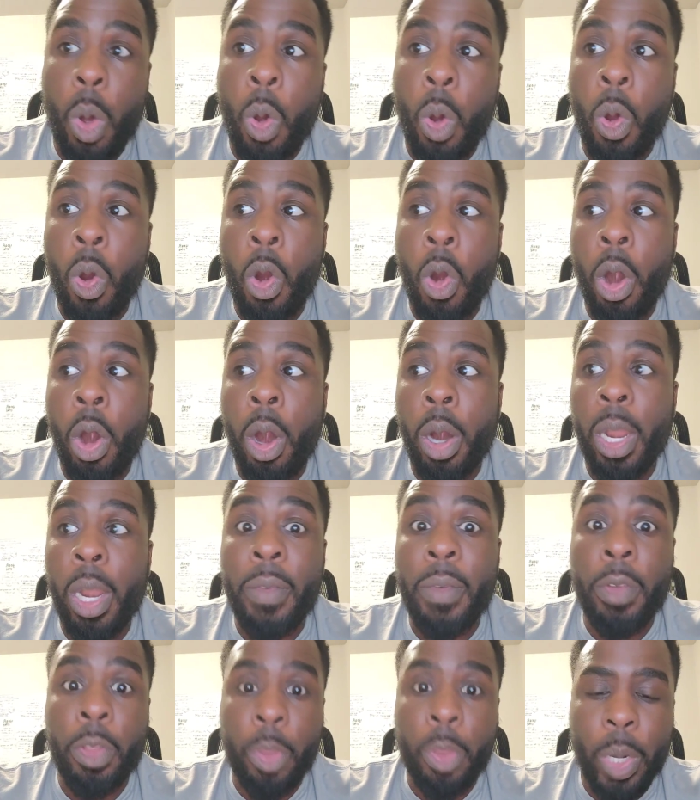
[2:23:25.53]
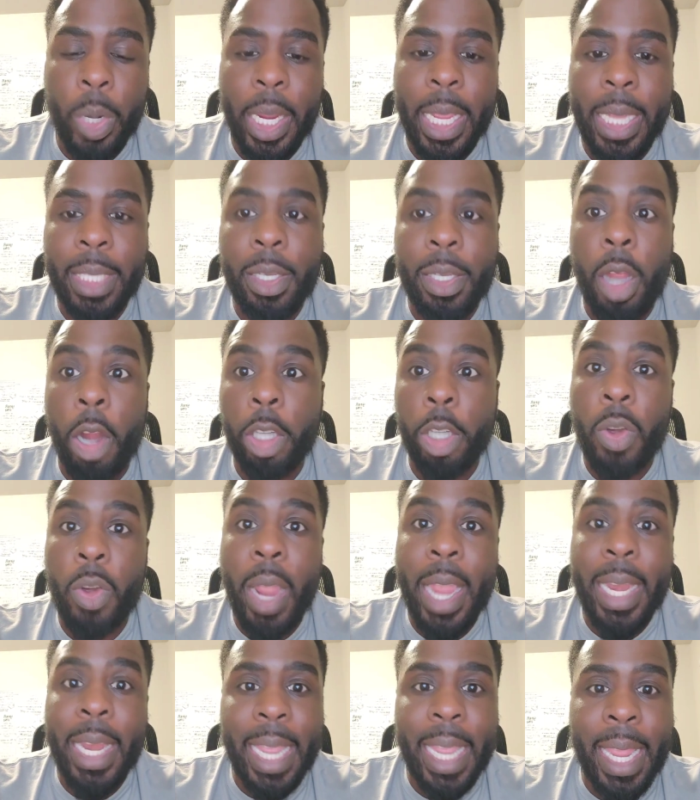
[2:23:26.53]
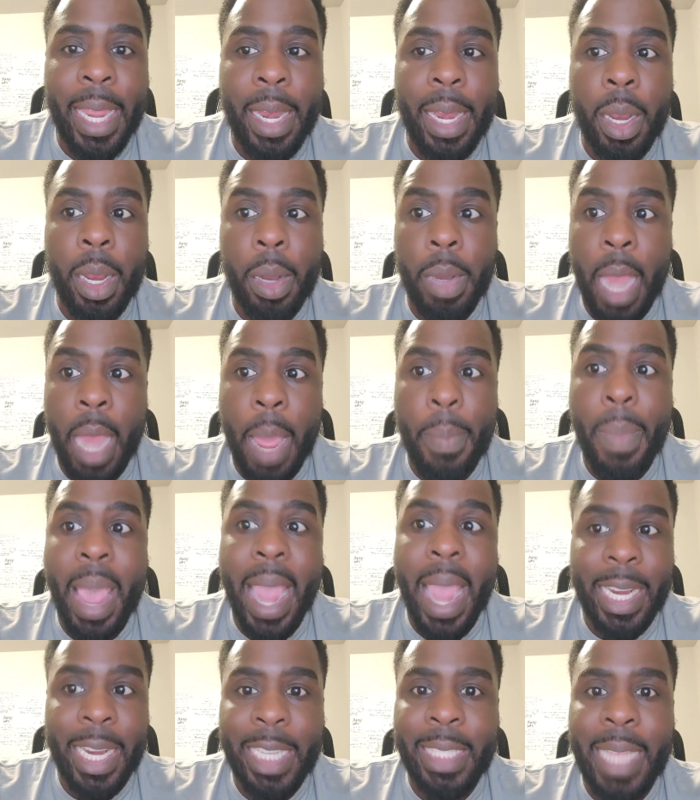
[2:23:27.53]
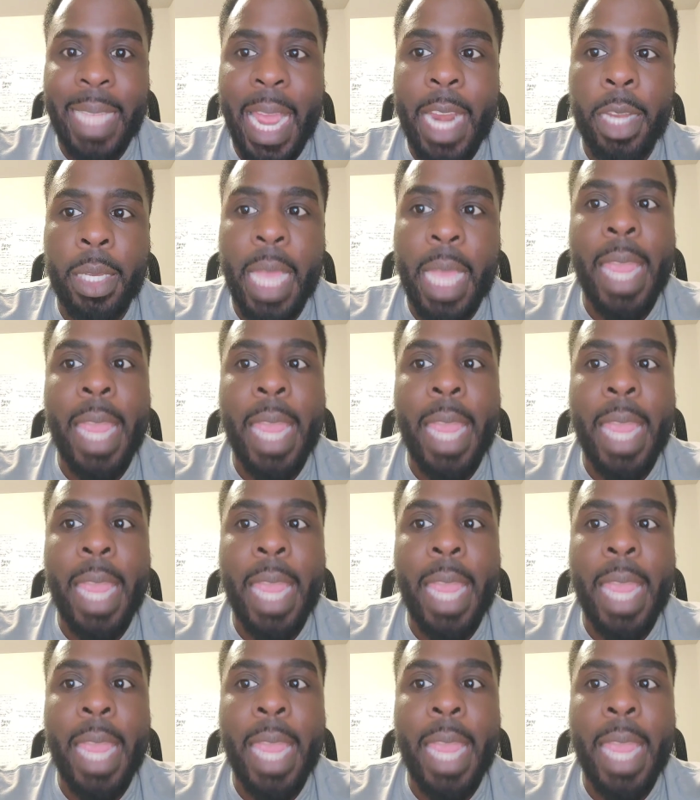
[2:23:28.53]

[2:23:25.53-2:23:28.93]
or level 3s are trying to get that magnet status,